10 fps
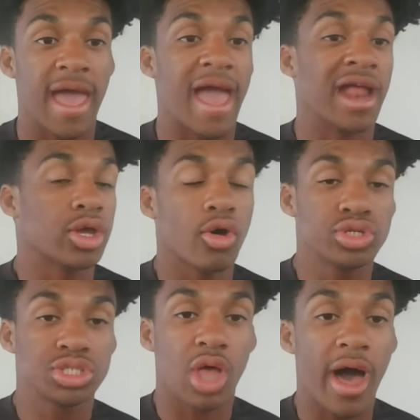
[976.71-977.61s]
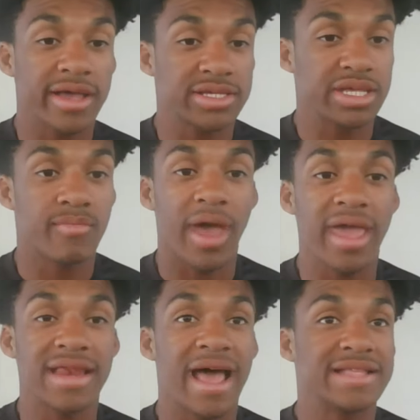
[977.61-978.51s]
And Coach Loxley
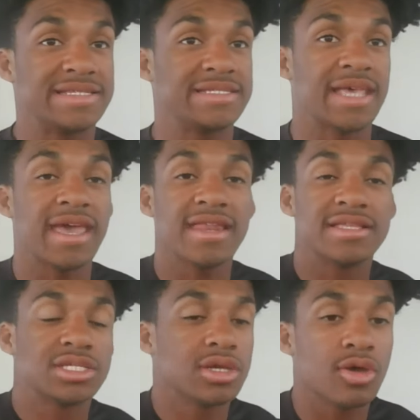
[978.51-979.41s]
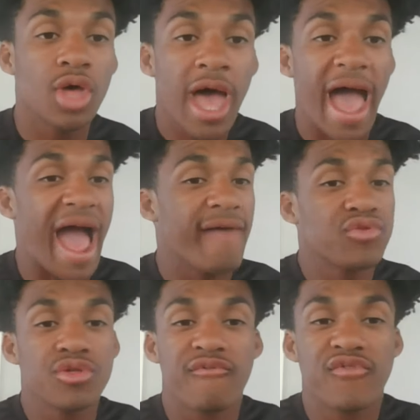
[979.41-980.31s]
might not say it until
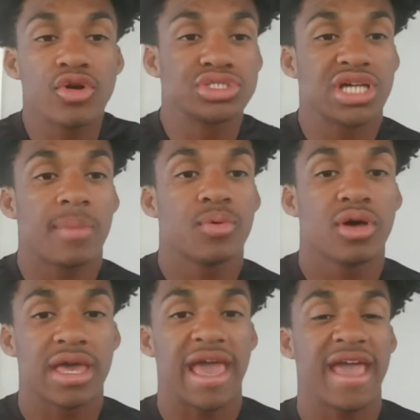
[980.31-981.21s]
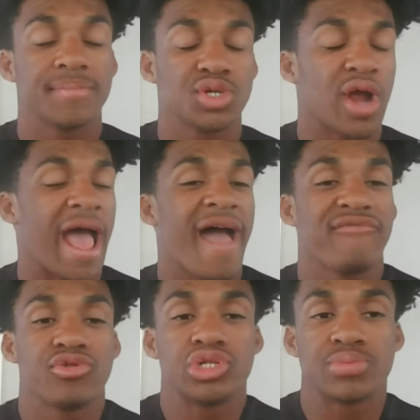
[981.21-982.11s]
after the first couple of games or
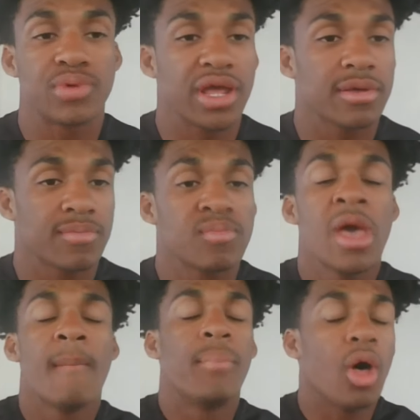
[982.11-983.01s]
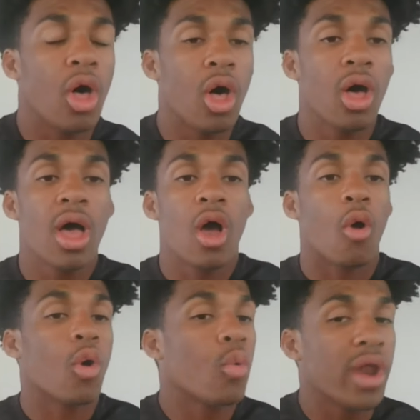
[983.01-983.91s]
after spring ball
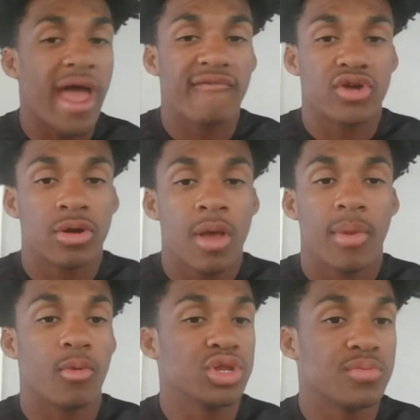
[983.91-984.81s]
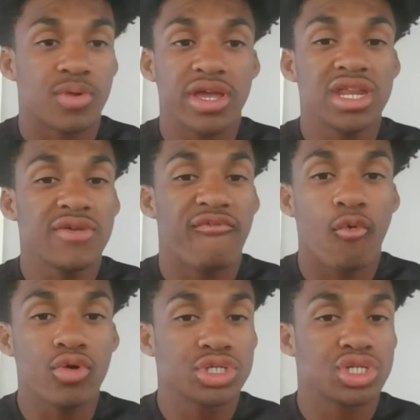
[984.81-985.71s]
or whatever. But when you bring in a
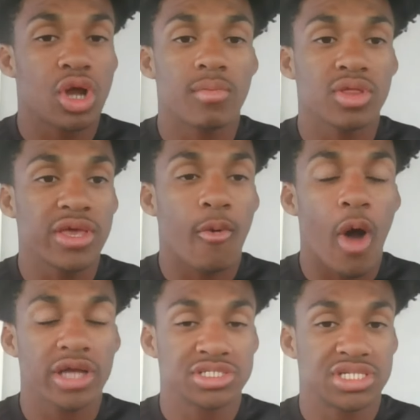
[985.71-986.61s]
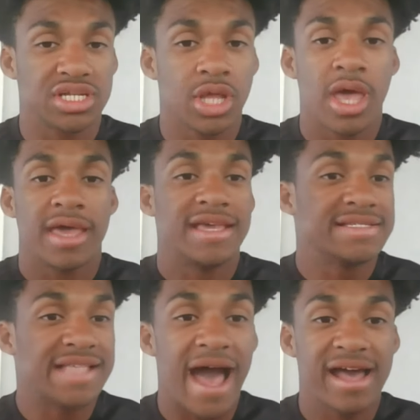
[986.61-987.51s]
four-star Malik Washington, he's
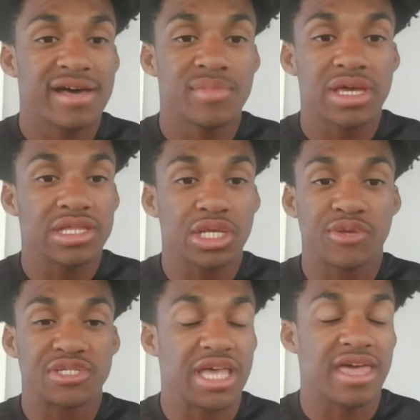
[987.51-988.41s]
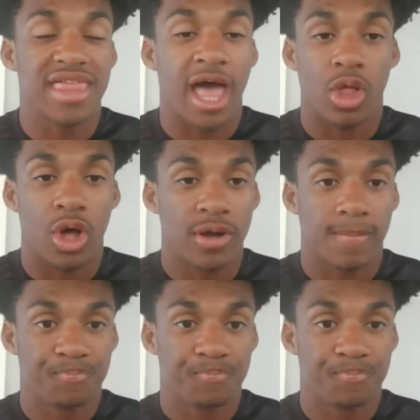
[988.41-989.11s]
not coming in to sit that long.